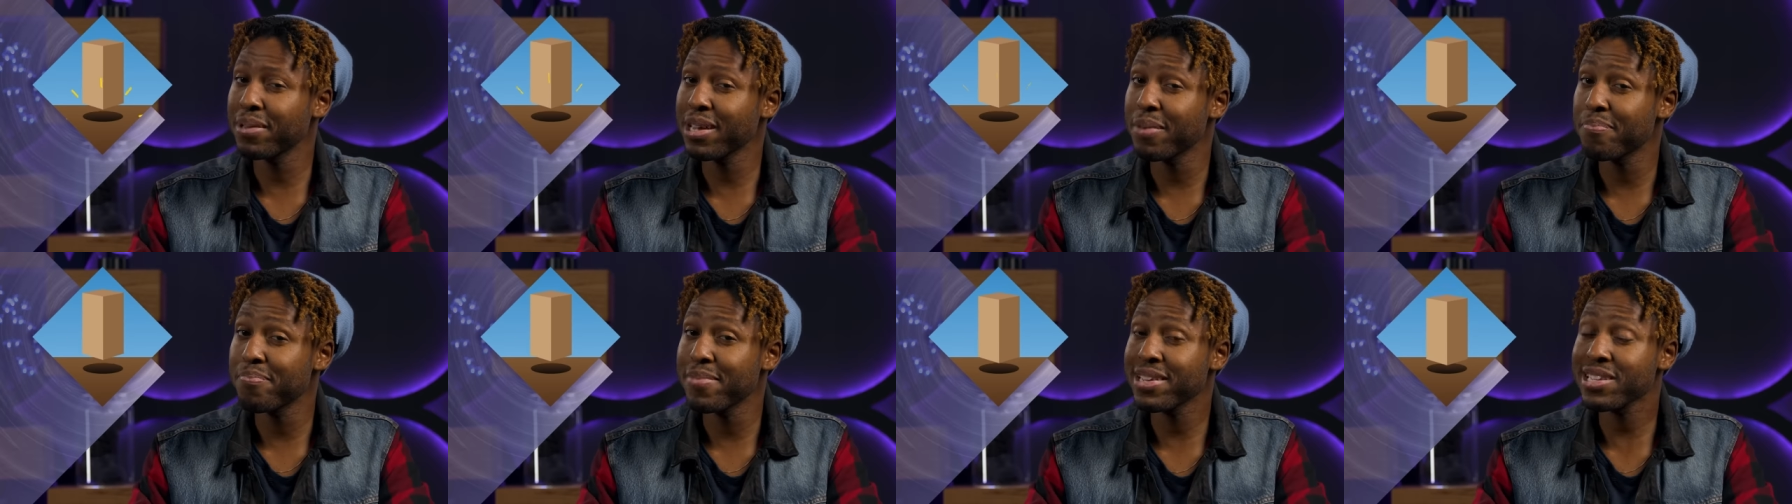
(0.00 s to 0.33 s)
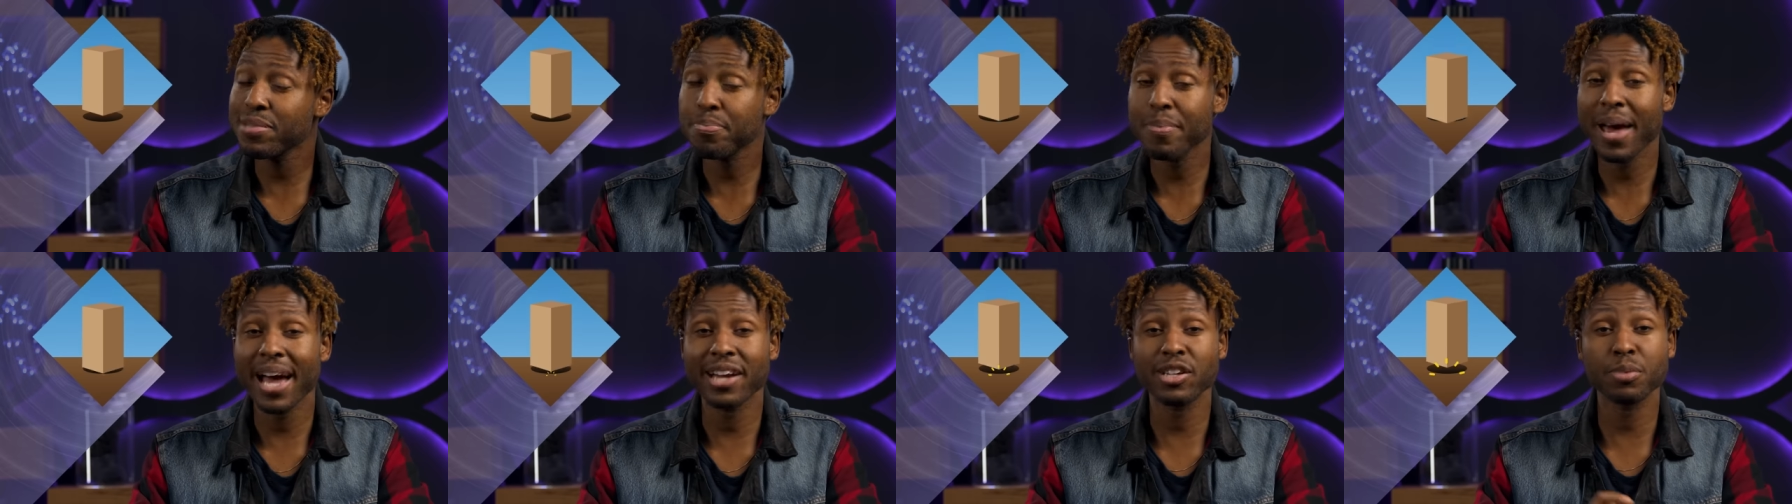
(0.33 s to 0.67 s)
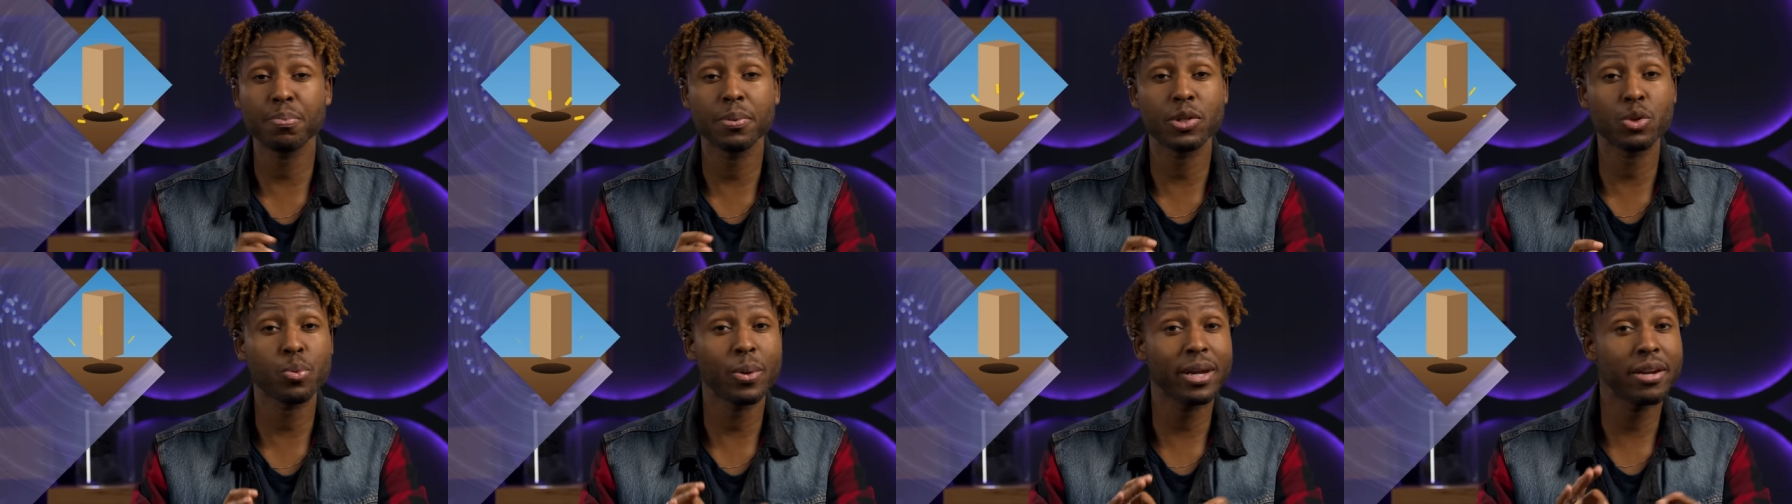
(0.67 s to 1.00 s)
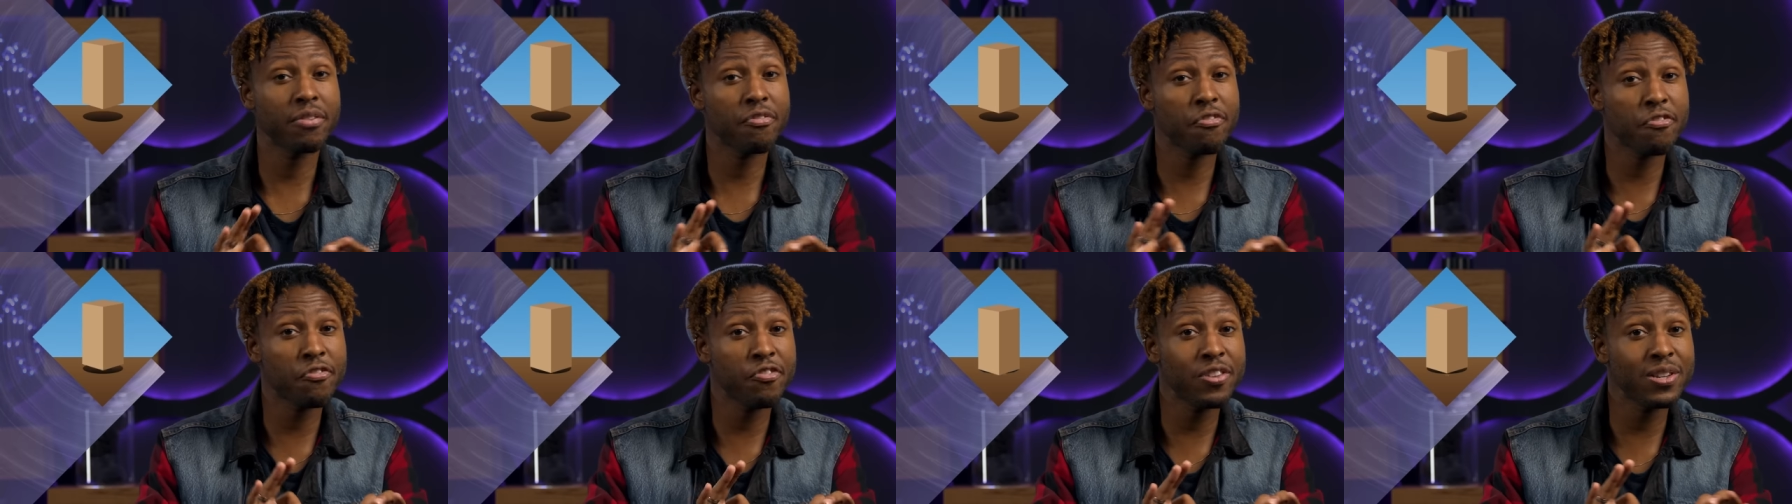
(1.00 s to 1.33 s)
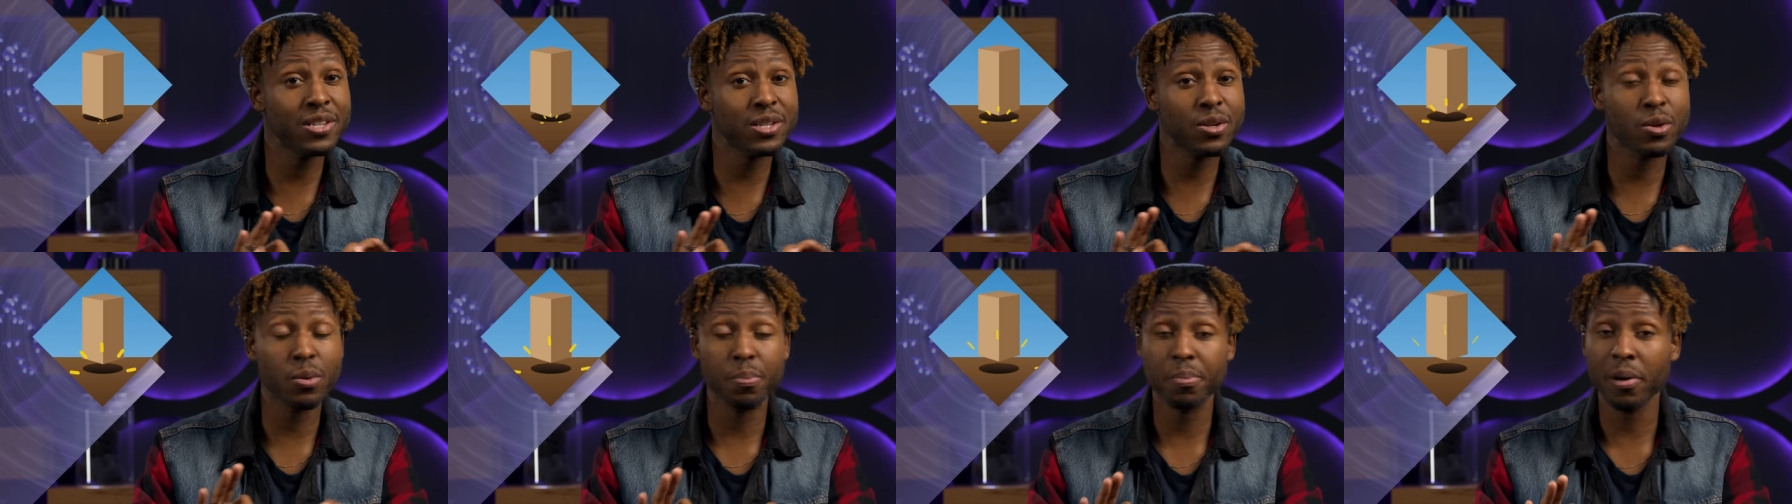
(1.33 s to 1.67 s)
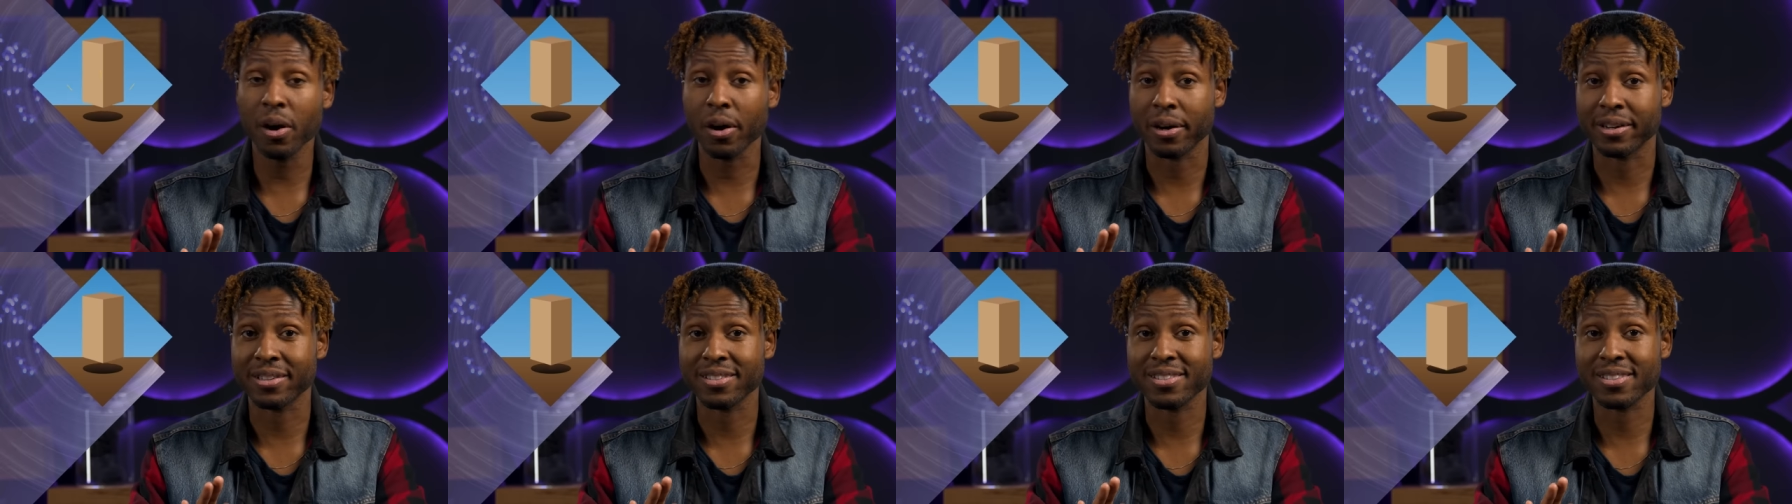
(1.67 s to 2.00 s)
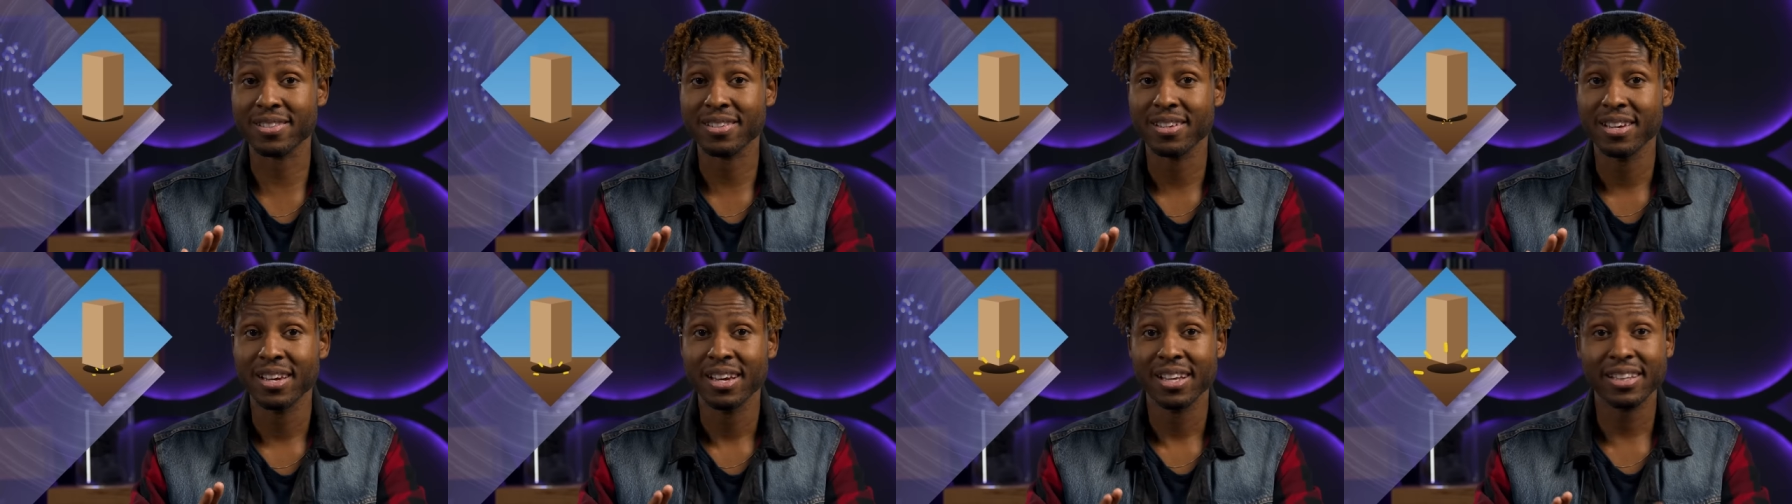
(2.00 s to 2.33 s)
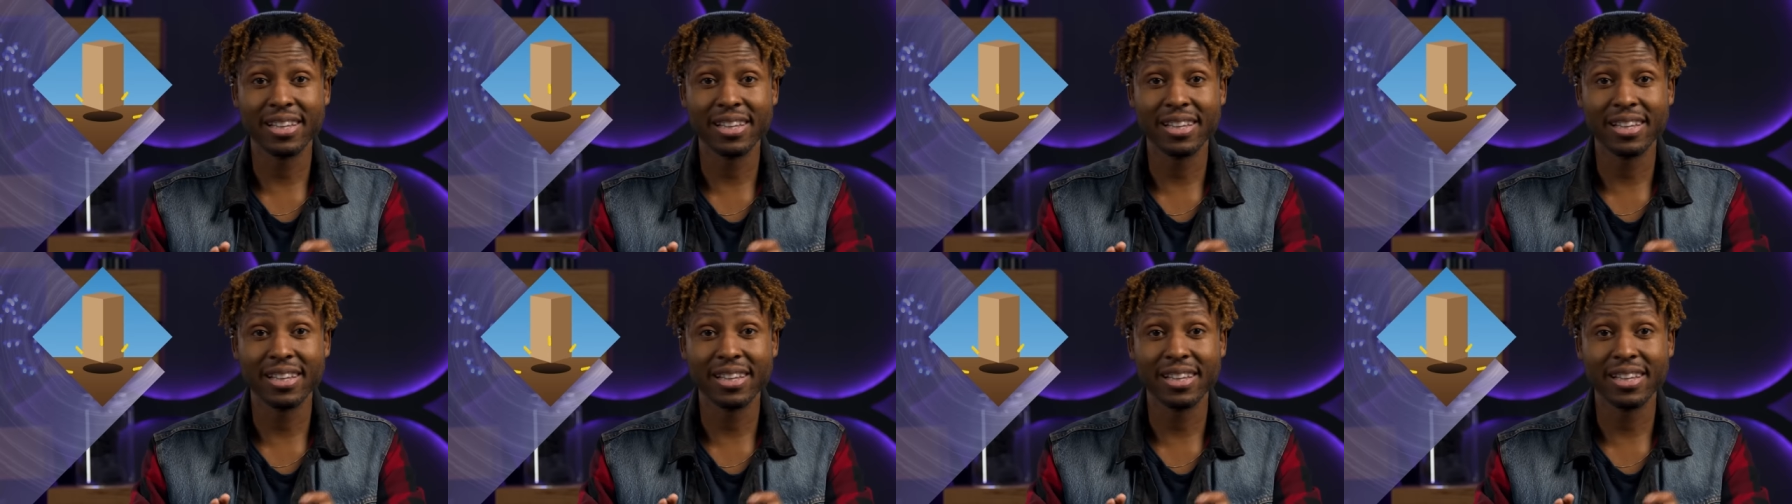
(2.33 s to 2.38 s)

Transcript: be a mismatch between physical parts,